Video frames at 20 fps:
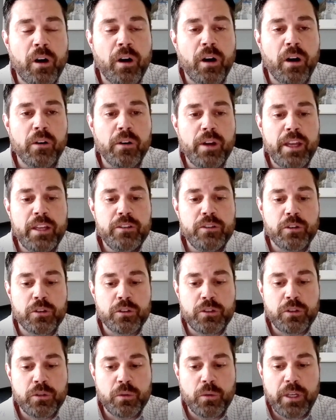call and
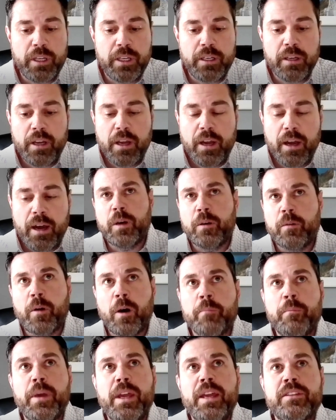you're doing
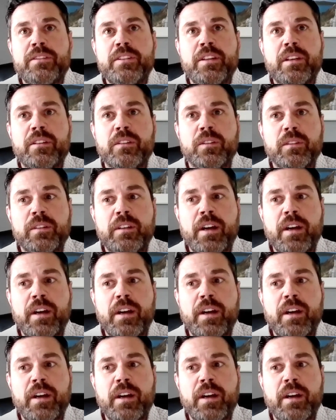a basic